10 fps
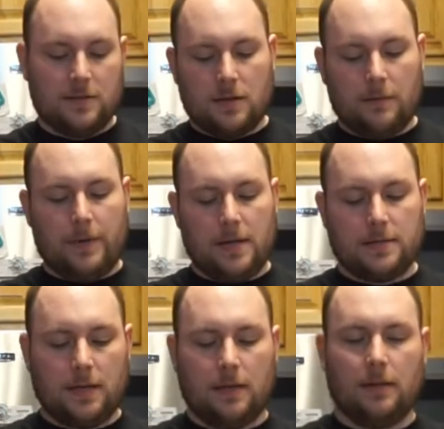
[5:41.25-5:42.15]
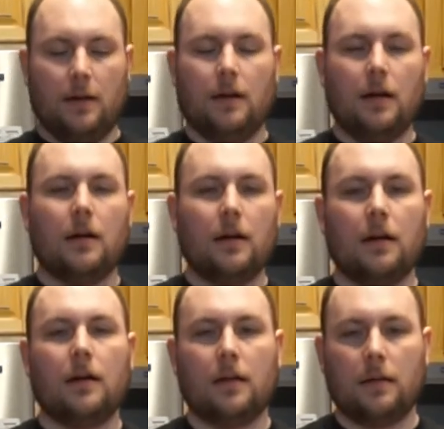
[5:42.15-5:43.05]
So basically,
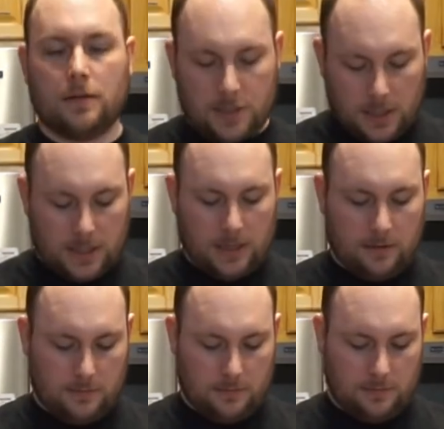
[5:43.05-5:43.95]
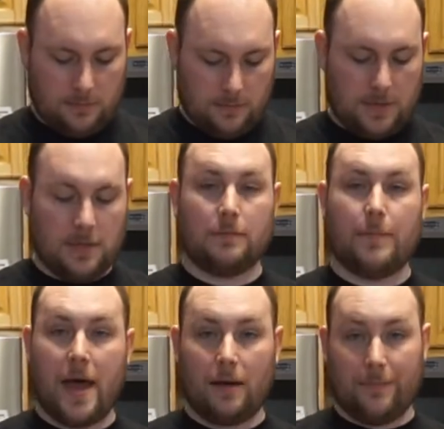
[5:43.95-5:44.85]
her chicken has a
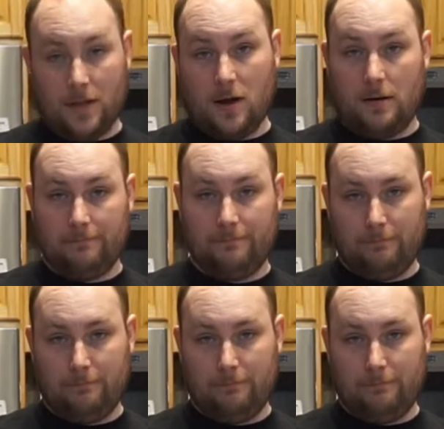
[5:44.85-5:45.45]
backup alarm.